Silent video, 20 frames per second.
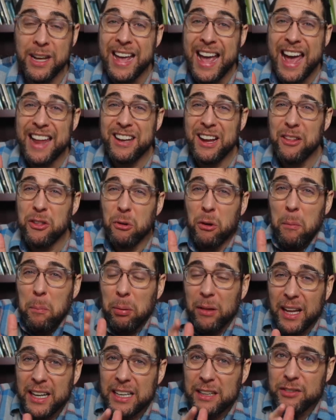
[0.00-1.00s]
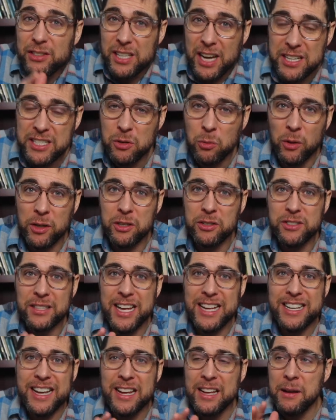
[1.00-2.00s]
And now there are plenty of signs and wonders
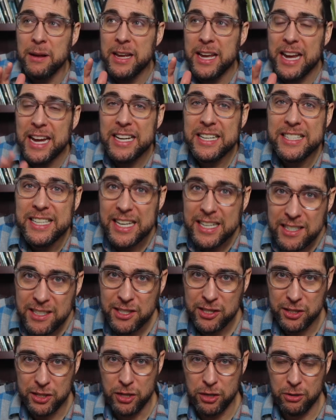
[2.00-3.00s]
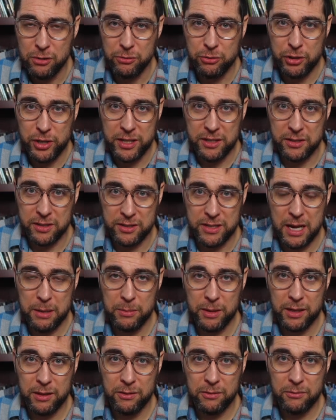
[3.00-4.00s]
that he didn't do, Jesus
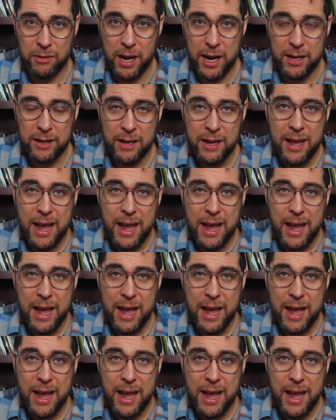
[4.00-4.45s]
namely, right?